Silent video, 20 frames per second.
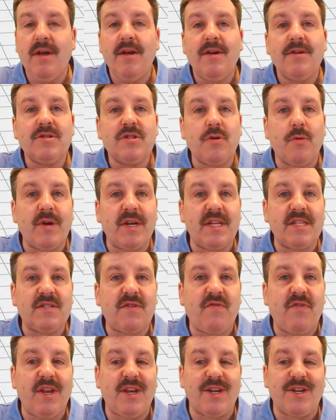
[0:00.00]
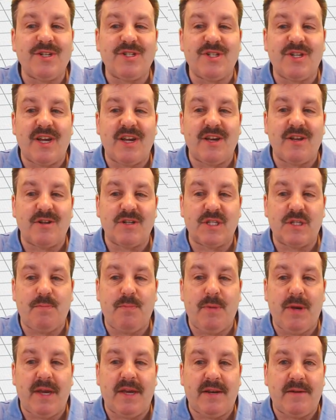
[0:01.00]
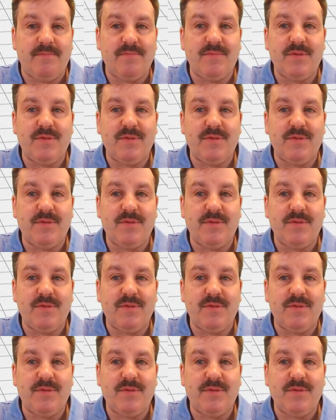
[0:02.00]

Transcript: so when it's finished, it'll spin.